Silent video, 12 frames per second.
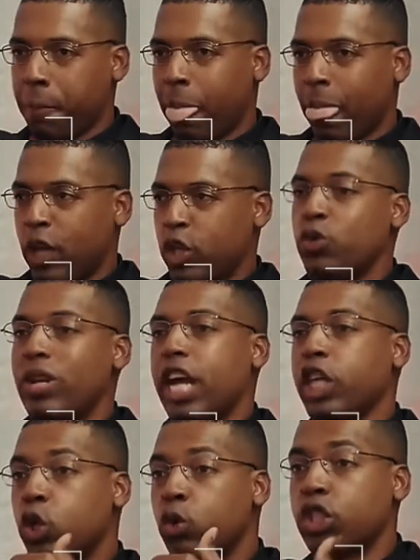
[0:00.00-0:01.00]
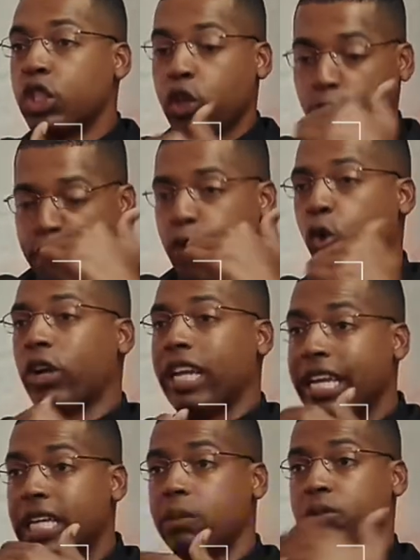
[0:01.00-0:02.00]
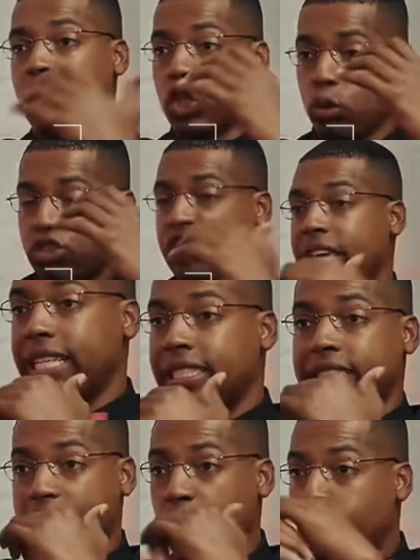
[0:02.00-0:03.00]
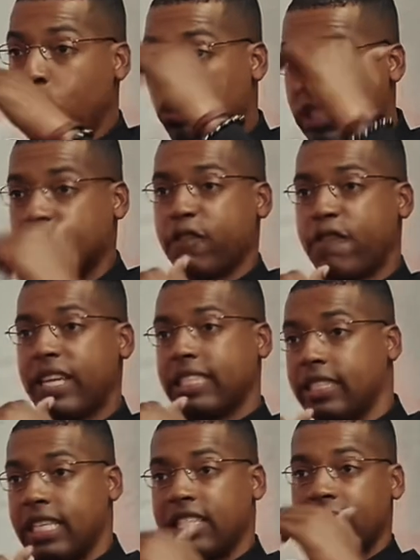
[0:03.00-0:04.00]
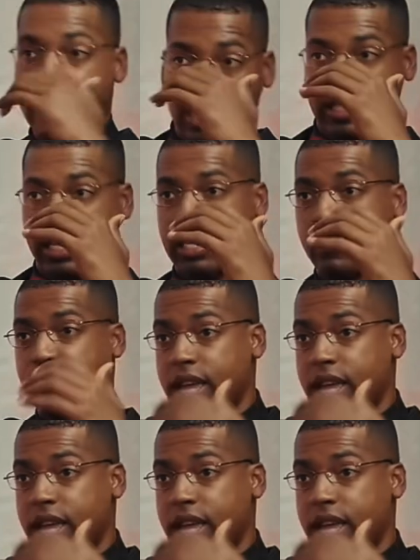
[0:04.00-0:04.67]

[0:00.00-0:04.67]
you're not using your four limbs, so your six, these elbows, these fists, these knees, and these feet.